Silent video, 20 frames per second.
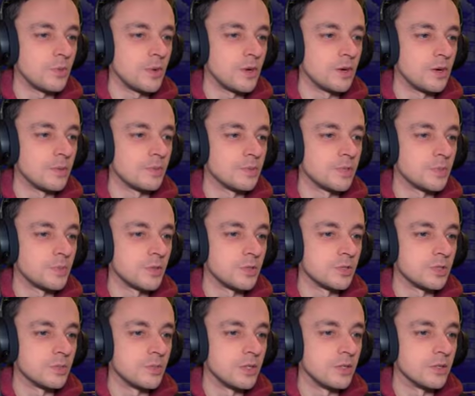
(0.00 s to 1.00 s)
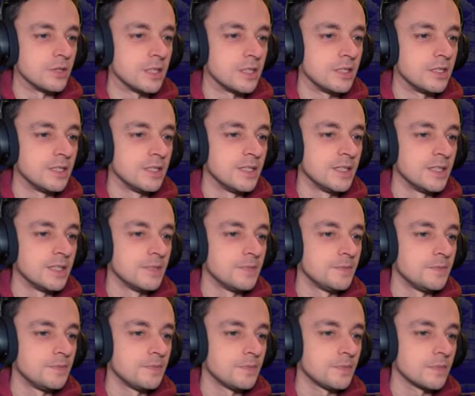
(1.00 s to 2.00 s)
where I'm supposed to be looking.
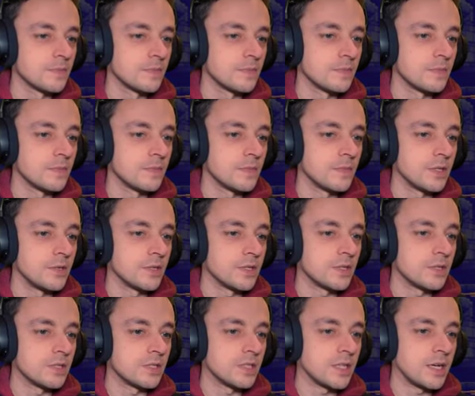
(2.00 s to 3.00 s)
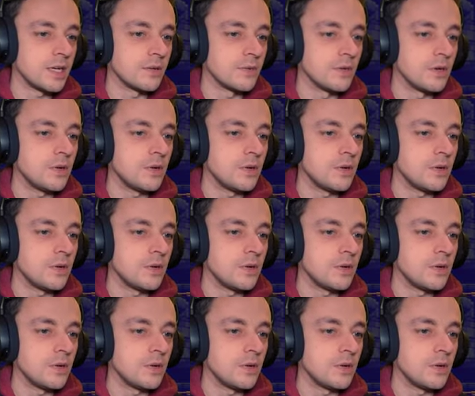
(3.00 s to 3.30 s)
Oh, it goes down.